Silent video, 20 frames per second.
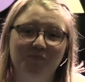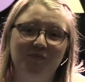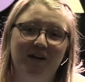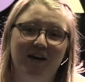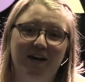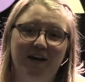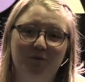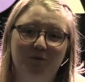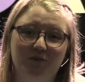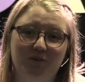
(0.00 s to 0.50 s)

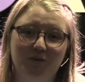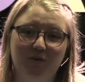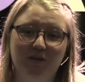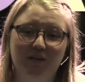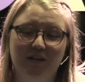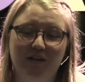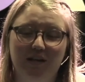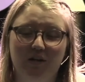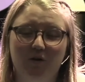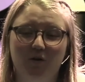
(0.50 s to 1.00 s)
night with your
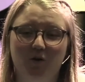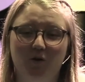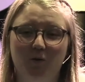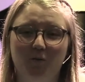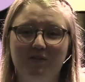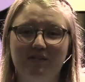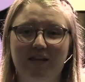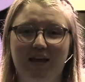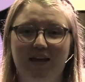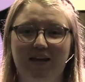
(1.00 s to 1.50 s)
connect
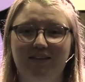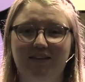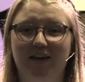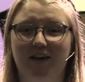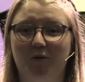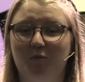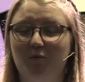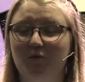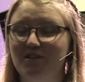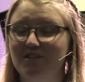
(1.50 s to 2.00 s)
groups, and
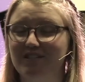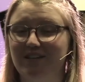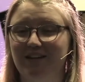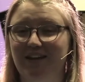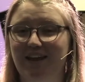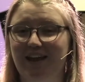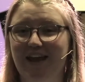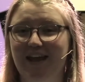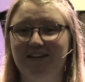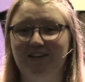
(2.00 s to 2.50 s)
yeah, we're just going
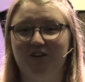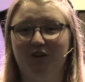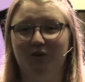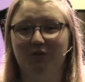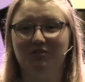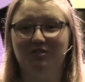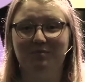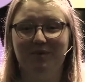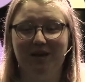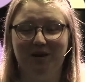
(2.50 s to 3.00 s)
to hand it
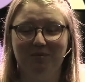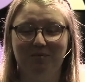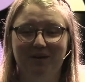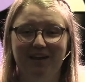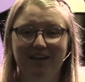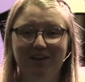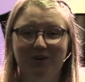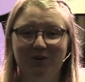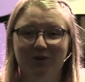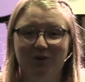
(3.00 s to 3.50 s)
over to Maddie
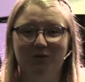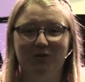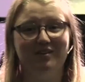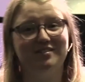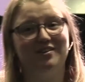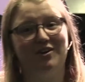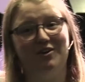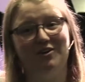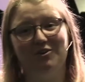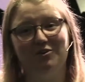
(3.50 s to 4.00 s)
B, who
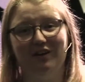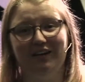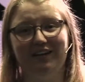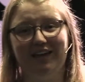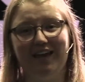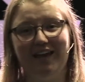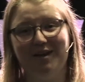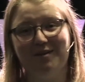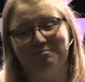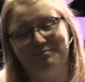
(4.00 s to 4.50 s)
is going to run a
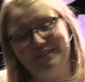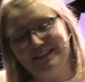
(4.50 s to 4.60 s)
game.